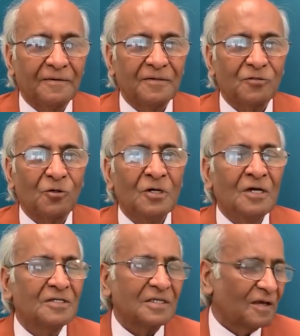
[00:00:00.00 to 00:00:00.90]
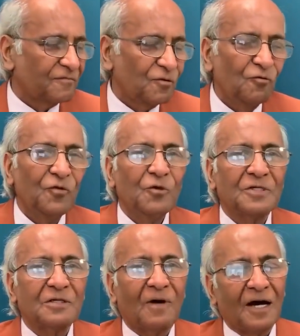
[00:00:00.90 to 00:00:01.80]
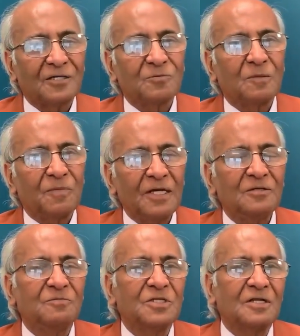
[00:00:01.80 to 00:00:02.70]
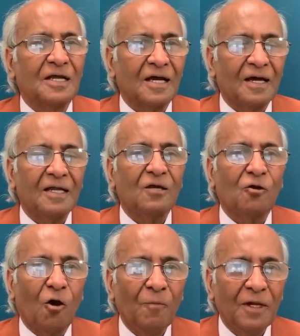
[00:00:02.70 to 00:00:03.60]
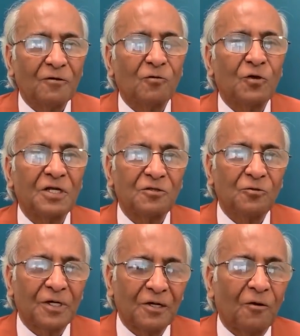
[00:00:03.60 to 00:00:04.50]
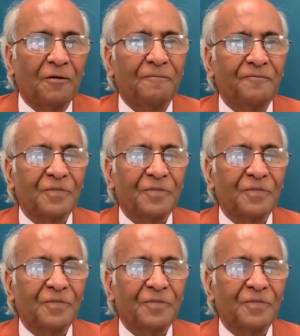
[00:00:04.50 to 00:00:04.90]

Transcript: So a few viewers have asked me, please, Mr. Lakhani, comment on what is going on.